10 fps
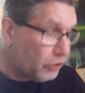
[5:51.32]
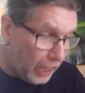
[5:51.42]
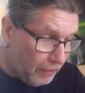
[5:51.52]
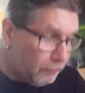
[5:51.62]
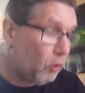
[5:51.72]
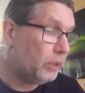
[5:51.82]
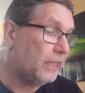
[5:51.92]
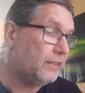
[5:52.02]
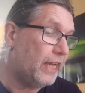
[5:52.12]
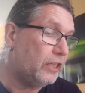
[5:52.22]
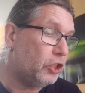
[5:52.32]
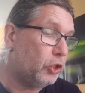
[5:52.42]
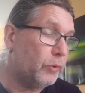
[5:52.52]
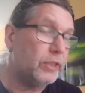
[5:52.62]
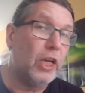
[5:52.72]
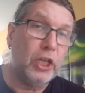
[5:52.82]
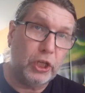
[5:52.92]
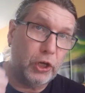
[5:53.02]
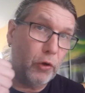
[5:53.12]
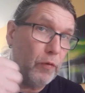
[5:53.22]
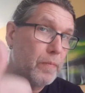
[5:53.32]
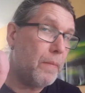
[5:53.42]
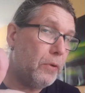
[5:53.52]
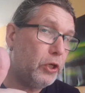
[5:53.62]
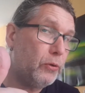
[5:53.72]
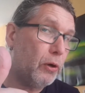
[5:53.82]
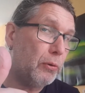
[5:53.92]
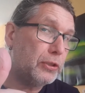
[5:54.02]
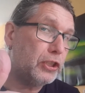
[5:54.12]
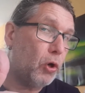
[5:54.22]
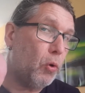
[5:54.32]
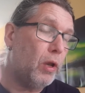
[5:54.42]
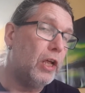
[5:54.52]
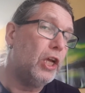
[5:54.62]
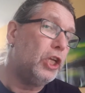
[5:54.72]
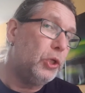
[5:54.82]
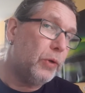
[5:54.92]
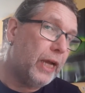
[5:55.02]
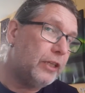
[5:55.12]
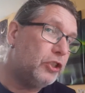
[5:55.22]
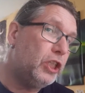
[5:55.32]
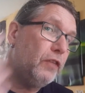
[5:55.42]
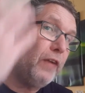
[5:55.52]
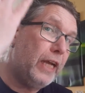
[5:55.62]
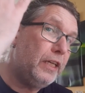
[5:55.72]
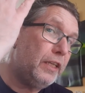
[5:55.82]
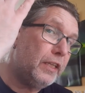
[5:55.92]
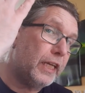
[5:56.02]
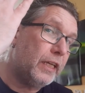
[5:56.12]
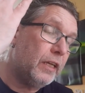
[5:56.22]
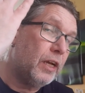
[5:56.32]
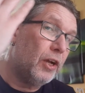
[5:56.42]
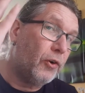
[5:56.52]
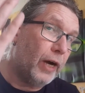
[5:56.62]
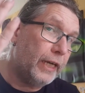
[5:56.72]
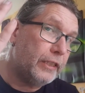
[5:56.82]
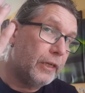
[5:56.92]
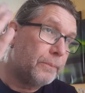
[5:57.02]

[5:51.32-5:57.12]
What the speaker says: Therefore, what they're saying to you is, you know, remember, you're an old soul, you can achieve anything, right?